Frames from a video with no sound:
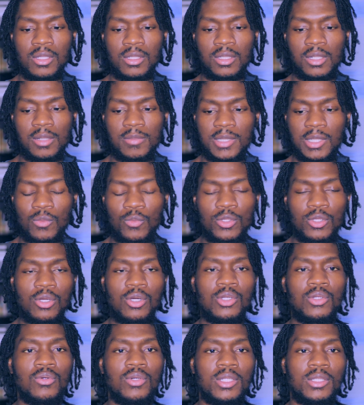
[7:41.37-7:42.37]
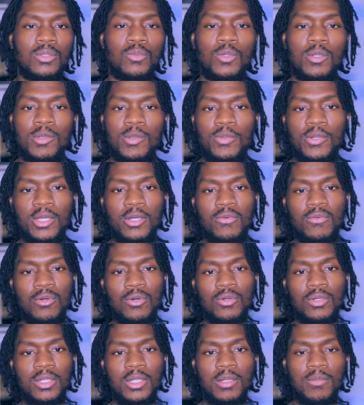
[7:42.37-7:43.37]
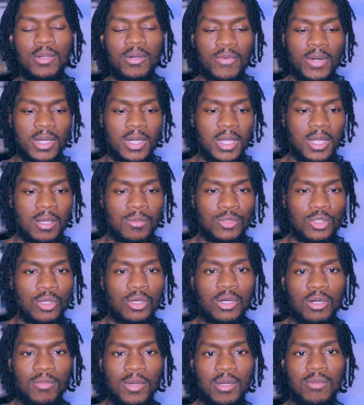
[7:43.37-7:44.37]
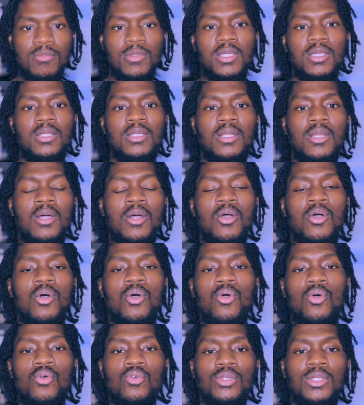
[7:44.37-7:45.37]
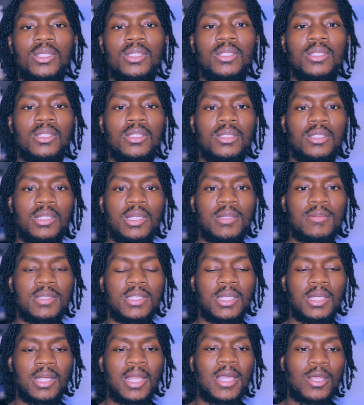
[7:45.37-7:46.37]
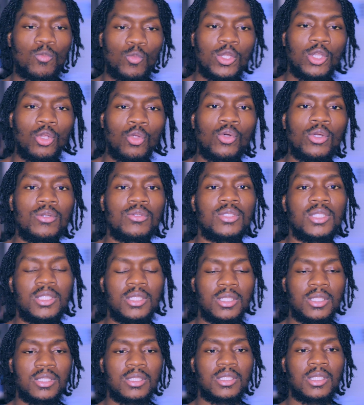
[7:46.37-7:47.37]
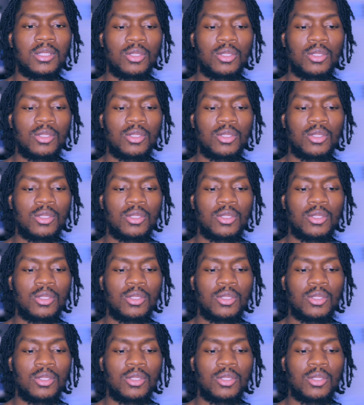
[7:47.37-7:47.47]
You know what I'm saying? We all know that the women play a role in it, but right now I'm talking about men holding, you know what I'm saying, like what loyalty is.